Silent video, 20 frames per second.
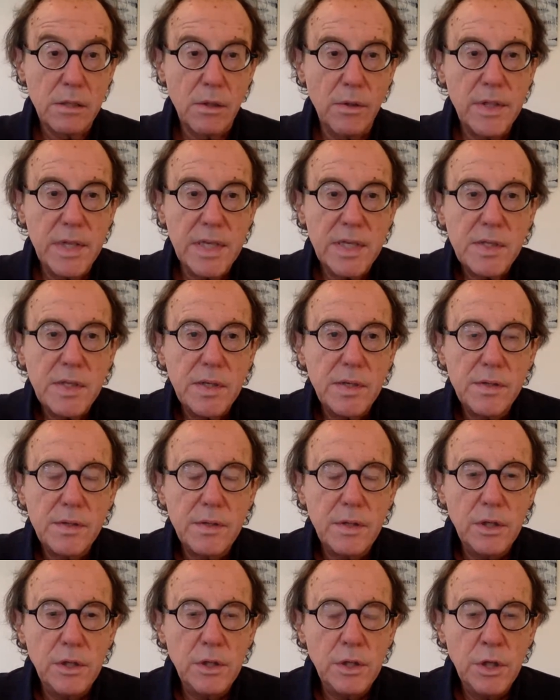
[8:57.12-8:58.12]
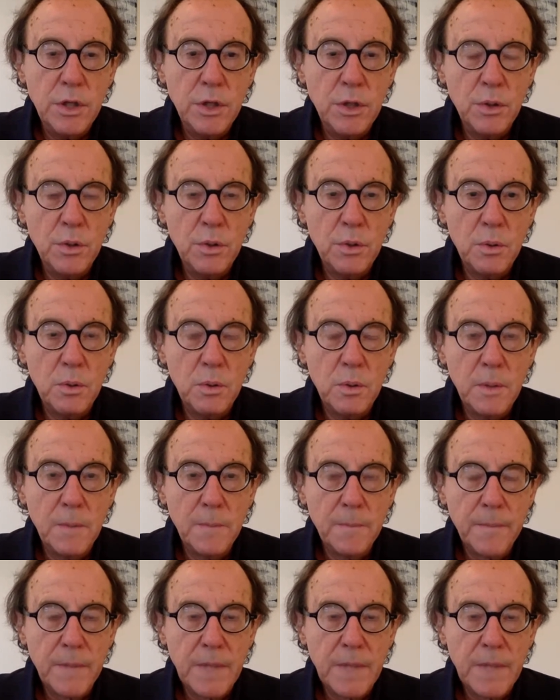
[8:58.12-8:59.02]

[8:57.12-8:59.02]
So this is the new